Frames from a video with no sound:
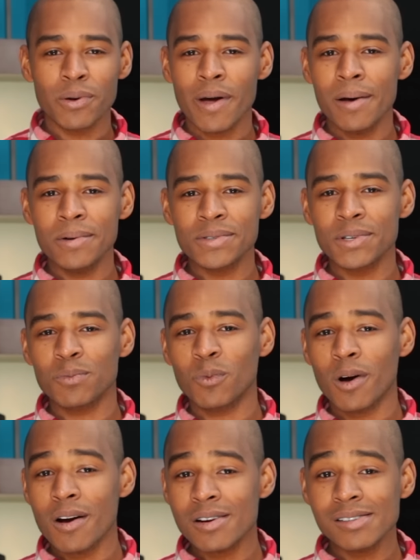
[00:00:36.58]
how does it
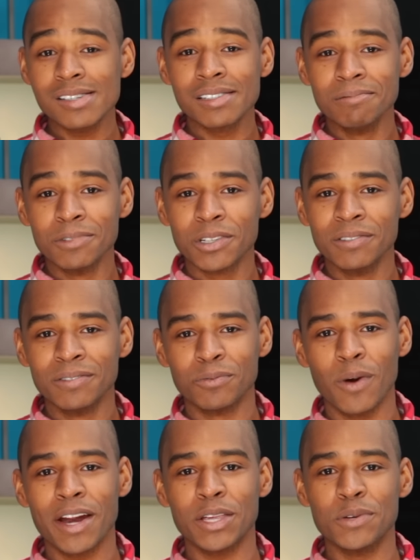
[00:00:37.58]
work?
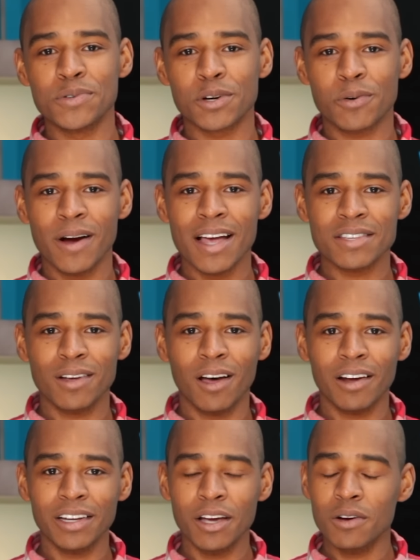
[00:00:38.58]
Reddit user Crass
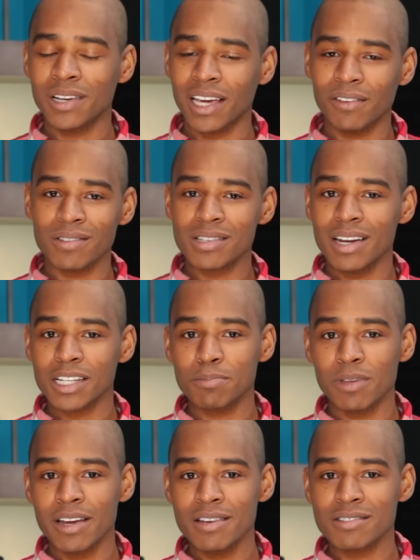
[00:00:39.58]
Audio gave us an
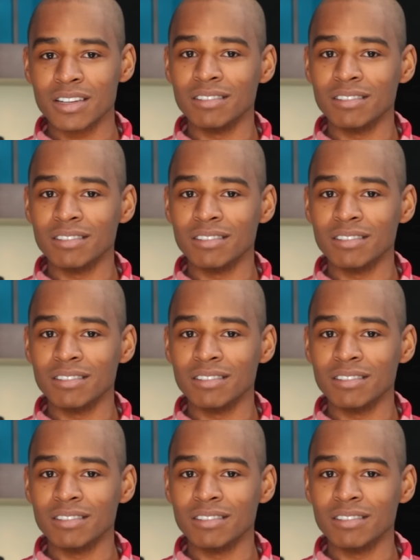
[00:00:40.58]
explanation.